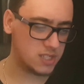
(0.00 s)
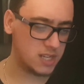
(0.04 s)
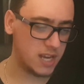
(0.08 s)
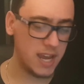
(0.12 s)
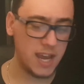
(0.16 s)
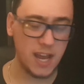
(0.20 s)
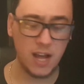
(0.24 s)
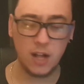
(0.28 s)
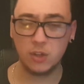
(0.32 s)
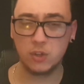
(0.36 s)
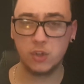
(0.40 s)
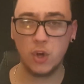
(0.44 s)

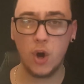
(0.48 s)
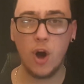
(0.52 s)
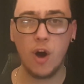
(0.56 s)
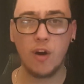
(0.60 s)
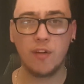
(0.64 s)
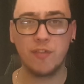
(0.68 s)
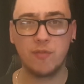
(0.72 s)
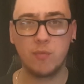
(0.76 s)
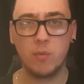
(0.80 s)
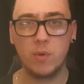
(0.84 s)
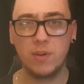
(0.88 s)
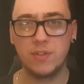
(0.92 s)
tailed
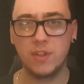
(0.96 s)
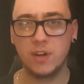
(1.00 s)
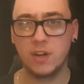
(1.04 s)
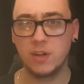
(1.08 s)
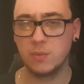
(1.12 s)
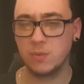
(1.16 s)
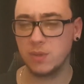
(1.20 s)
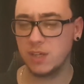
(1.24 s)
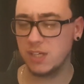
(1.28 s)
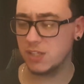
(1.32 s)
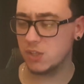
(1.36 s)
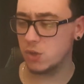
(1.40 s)
off
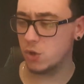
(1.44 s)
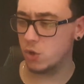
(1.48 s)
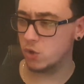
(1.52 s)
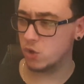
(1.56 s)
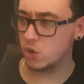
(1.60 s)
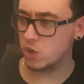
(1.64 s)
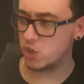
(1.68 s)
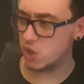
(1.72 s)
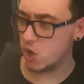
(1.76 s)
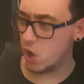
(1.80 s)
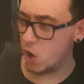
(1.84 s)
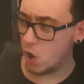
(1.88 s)
with these
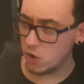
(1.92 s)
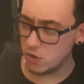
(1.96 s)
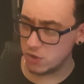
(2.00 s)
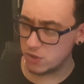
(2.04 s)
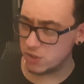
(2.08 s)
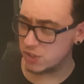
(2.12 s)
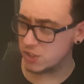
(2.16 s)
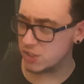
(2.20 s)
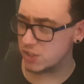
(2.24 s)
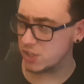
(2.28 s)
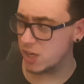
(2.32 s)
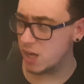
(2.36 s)
whole
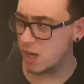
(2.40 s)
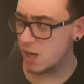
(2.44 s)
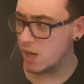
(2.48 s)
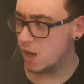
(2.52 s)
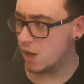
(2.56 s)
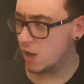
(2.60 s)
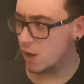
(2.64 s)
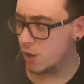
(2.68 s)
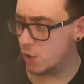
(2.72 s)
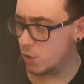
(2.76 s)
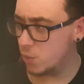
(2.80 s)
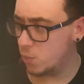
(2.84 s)
gods
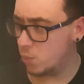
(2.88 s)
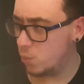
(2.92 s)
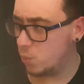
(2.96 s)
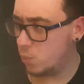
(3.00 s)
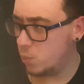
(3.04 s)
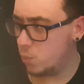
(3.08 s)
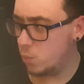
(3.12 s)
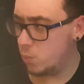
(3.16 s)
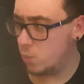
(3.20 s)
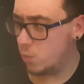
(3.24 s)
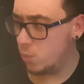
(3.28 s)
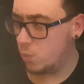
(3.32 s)
who